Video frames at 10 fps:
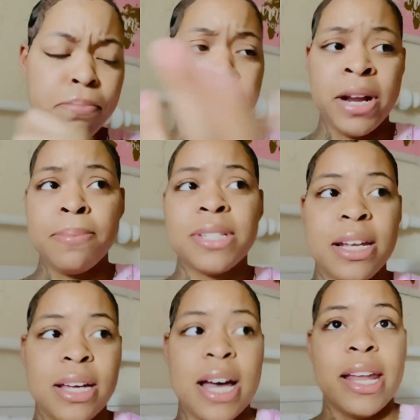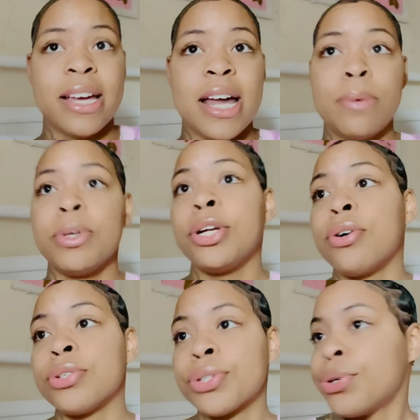But I'm telling God, like, God, I'm ready to go
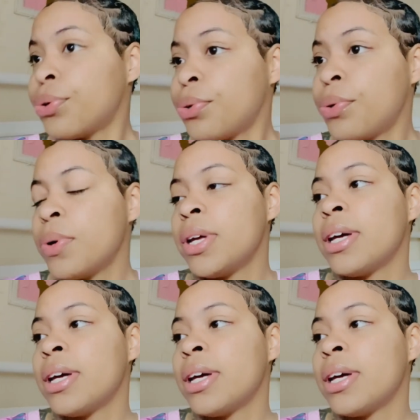to school.